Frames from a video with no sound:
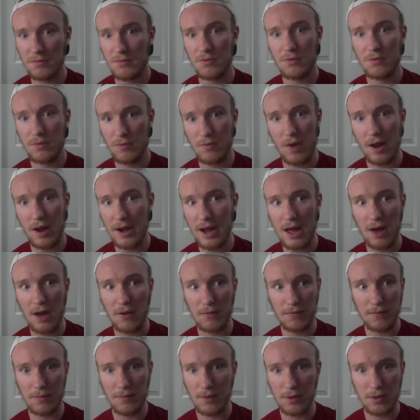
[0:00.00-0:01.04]
right now
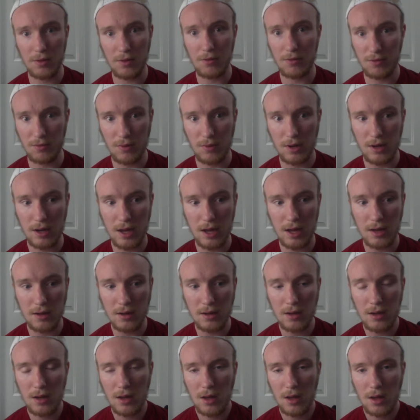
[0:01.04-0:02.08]
from the news and whatnot.
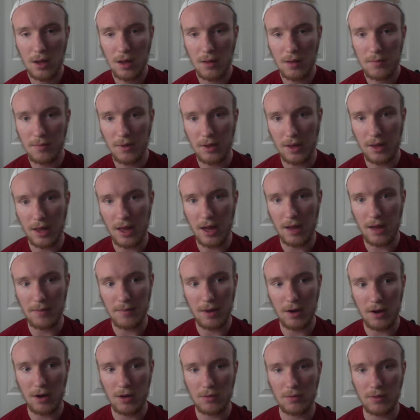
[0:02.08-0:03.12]
But yeah,
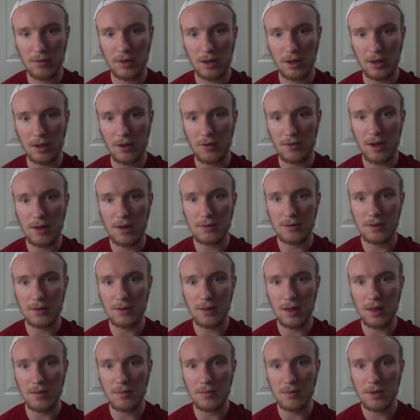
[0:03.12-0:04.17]
my heart really goes out to
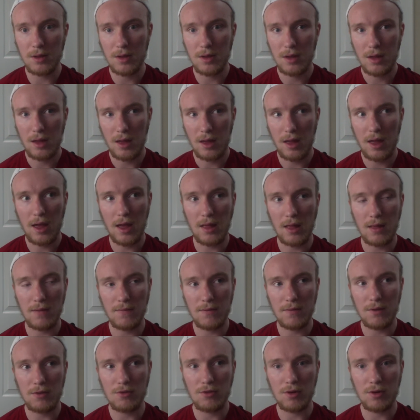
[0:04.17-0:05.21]
them in the
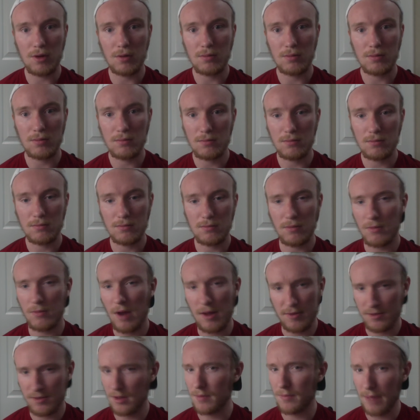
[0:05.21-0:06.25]
future.
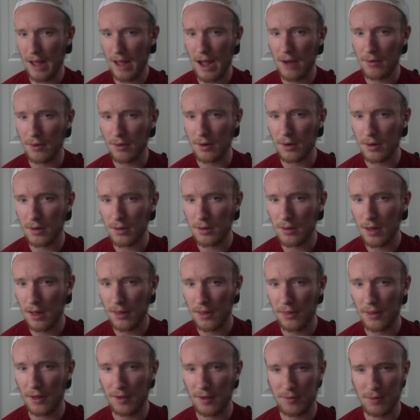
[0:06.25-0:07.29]
Rest in power, I
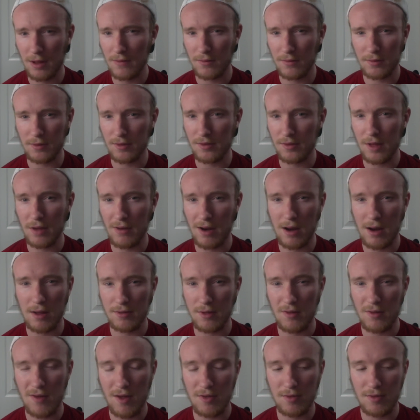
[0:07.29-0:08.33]
think is what everyone's saying right now.
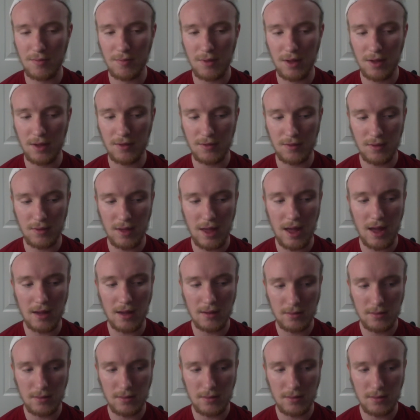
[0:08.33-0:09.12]
So rest in peace. Yeah.